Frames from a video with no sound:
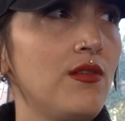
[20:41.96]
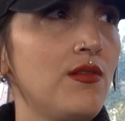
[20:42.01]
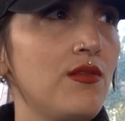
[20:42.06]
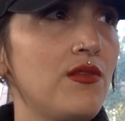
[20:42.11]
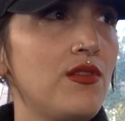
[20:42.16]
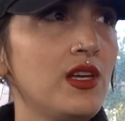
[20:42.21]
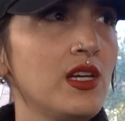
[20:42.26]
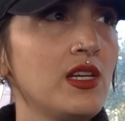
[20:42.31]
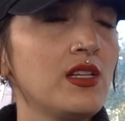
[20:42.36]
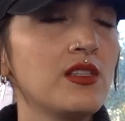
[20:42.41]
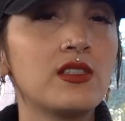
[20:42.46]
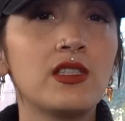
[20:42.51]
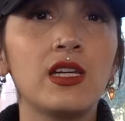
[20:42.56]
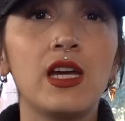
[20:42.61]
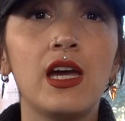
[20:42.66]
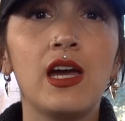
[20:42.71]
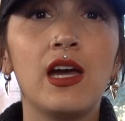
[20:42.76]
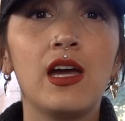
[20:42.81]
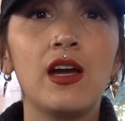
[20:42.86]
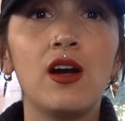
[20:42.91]
things
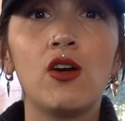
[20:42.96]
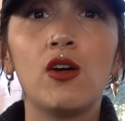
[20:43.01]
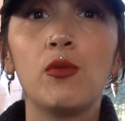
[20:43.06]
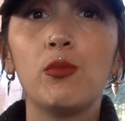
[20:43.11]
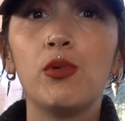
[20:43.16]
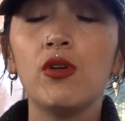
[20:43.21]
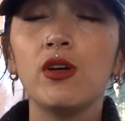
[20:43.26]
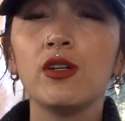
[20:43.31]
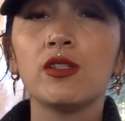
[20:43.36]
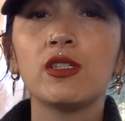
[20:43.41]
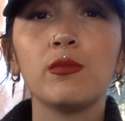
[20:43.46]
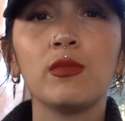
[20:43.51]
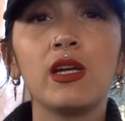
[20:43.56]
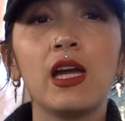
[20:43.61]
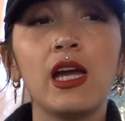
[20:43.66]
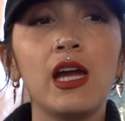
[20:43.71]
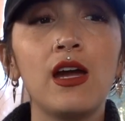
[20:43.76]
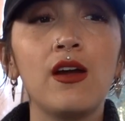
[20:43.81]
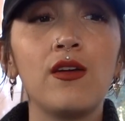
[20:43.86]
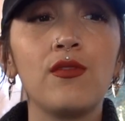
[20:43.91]
that are important to me.
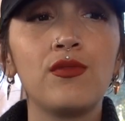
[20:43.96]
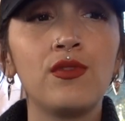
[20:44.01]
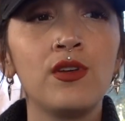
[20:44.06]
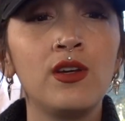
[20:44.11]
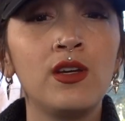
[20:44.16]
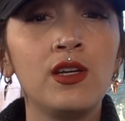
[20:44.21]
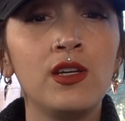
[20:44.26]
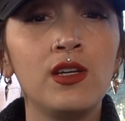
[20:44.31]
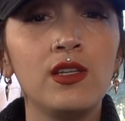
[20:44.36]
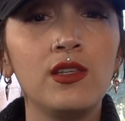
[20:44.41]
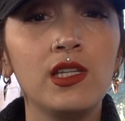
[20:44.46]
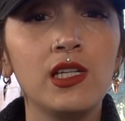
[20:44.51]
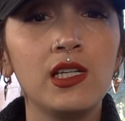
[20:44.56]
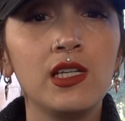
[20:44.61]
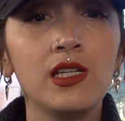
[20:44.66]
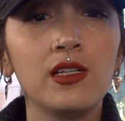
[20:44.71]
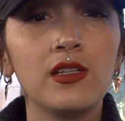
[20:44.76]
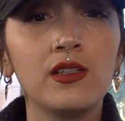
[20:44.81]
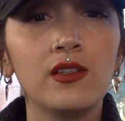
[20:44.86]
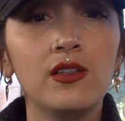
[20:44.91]
I have
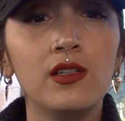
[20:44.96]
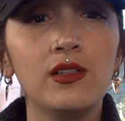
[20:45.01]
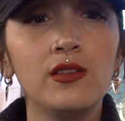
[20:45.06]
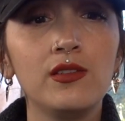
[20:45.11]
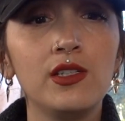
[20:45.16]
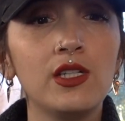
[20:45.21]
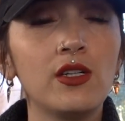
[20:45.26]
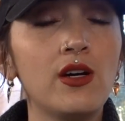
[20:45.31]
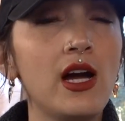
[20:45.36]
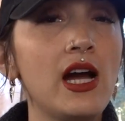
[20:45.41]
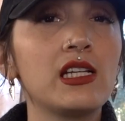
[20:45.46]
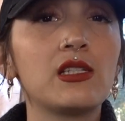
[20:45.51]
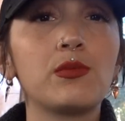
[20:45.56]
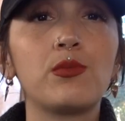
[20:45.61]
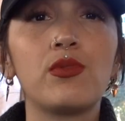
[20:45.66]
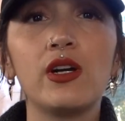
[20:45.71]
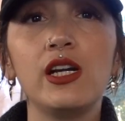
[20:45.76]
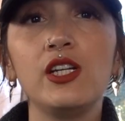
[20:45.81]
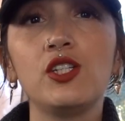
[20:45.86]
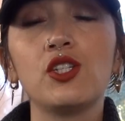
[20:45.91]

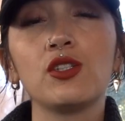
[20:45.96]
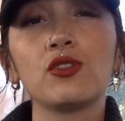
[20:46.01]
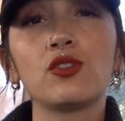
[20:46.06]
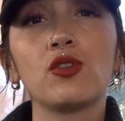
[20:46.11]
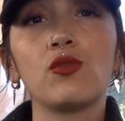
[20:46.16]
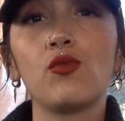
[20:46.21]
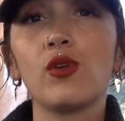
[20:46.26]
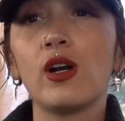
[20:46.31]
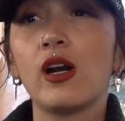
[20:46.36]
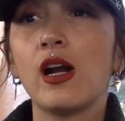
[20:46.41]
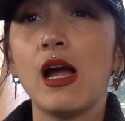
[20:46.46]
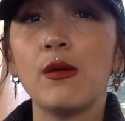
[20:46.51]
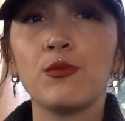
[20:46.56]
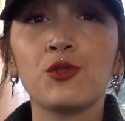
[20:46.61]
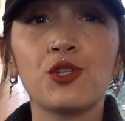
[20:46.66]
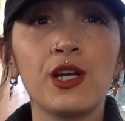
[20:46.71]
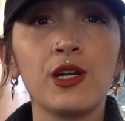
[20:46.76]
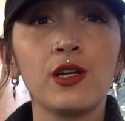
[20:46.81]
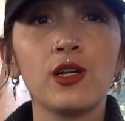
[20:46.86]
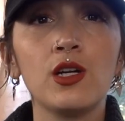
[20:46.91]
aspirations of where I'm
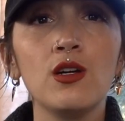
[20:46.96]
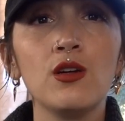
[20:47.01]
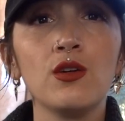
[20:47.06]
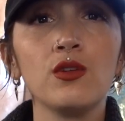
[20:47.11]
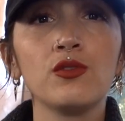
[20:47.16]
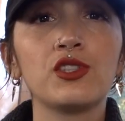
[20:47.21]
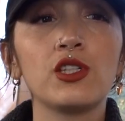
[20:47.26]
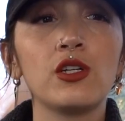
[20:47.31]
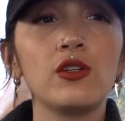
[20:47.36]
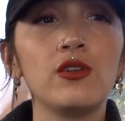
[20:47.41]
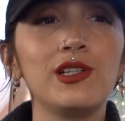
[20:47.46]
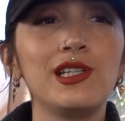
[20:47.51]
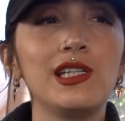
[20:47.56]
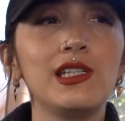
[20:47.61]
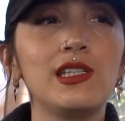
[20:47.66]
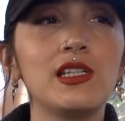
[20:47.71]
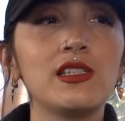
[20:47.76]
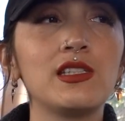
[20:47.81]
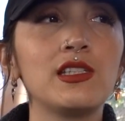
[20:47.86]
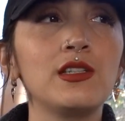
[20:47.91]
trying to go. So
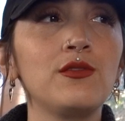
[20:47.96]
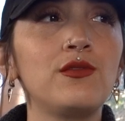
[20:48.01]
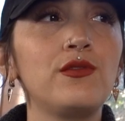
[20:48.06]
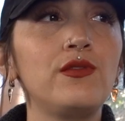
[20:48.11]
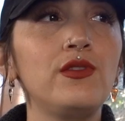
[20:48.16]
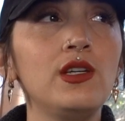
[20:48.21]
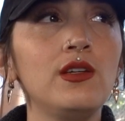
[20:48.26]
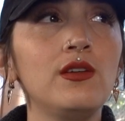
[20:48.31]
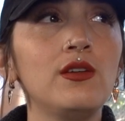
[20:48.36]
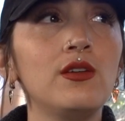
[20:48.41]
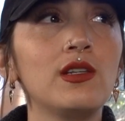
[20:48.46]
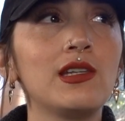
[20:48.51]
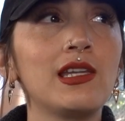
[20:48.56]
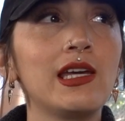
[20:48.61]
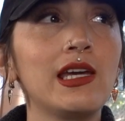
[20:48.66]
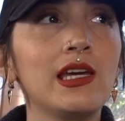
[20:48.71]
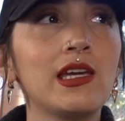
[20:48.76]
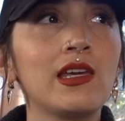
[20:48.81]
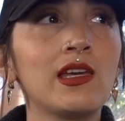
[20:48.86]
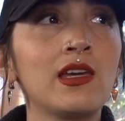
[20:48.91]
it doesn't feel
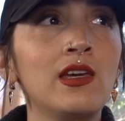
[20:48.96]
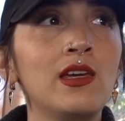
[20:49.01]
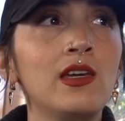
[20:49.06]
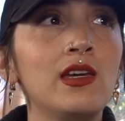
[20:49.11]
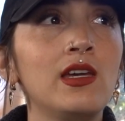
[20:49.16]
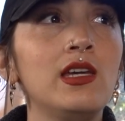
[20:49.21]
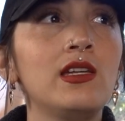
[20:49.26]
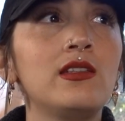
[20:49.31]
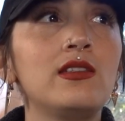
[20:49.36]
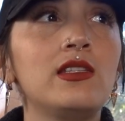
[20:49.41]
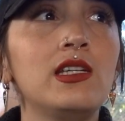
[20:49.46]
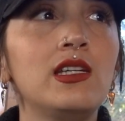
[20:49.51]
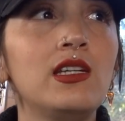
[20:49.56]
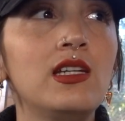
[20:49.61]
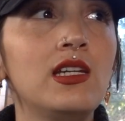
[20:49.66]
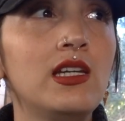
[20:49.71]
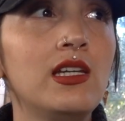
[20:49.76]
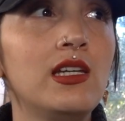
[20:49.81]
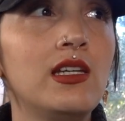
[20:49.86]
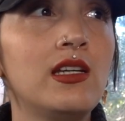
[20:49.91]
like it
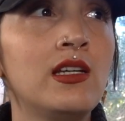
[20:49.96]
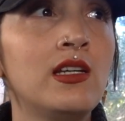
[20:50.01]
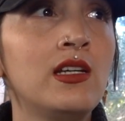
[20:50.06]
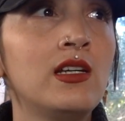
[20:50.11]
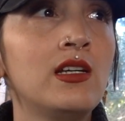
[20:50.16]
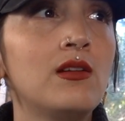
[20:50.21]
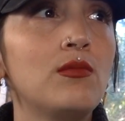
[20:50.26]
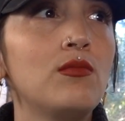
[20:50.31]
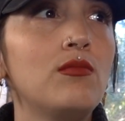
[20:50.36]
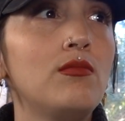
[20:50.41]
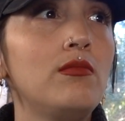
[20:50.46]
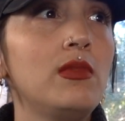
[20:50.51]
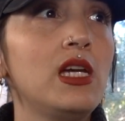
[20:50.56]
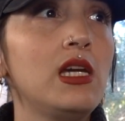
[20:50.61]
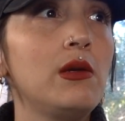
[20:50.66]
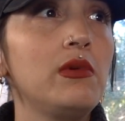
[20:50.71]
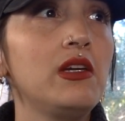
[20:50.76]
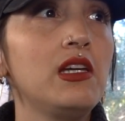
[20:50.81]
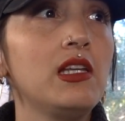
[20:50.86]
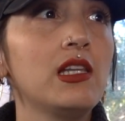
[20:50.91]
did
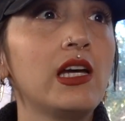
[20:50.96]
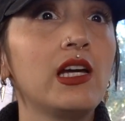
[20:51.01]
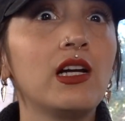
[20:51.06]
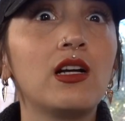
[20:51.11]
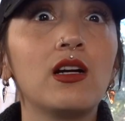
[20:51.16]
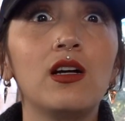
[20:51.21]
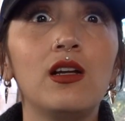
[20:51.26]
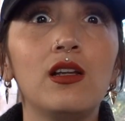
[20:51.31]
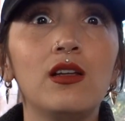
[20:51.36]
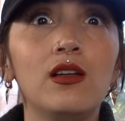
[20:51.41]
maybe like